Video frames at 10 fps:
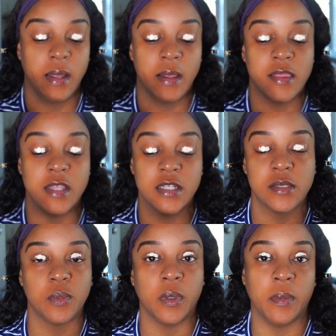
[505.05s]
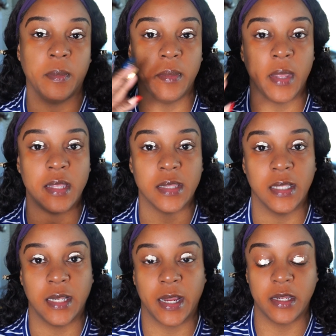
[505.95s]
And this will make
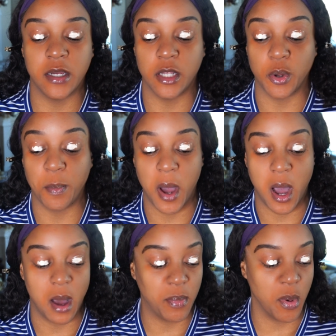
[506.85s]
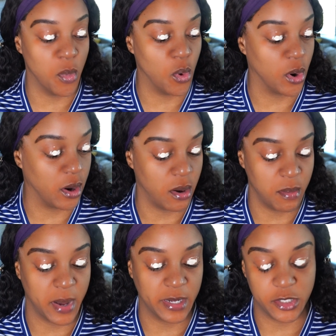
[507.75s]
the light color pop more
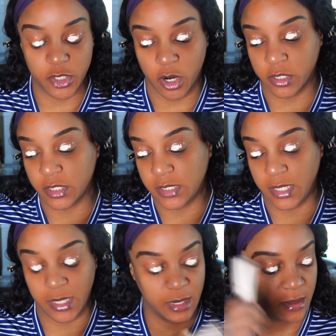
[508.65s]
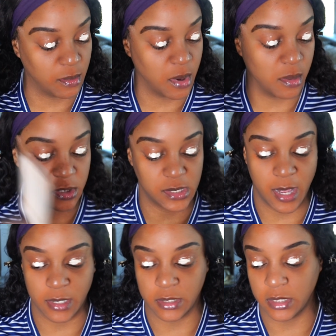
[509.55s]
on my dark skin. I'm almost
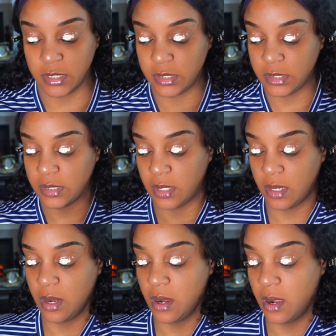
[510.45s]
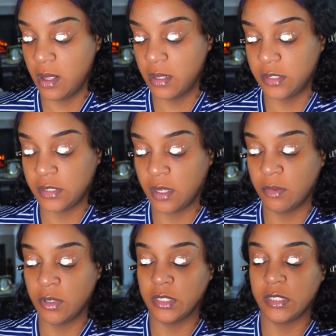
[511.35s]
out of this. So
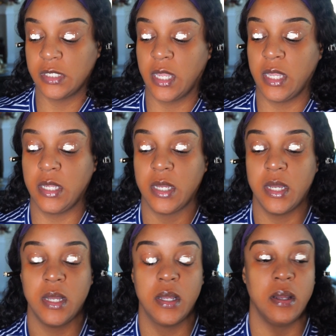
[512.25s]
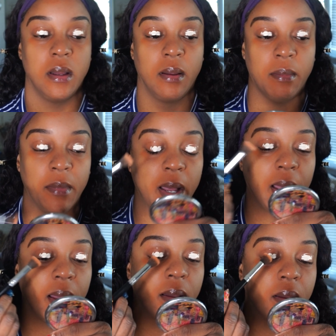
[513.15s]
I'm going to take
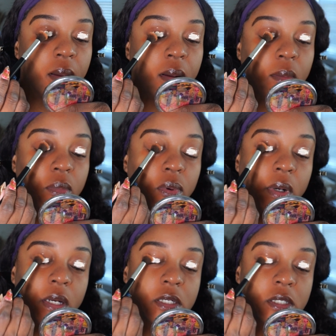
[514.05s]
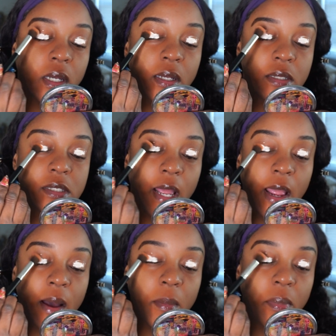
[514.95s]
my brush and
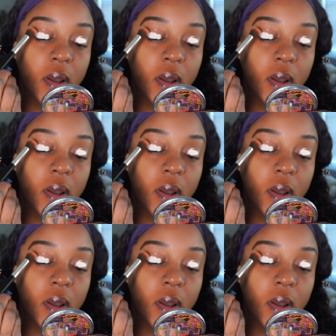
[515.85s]
tap.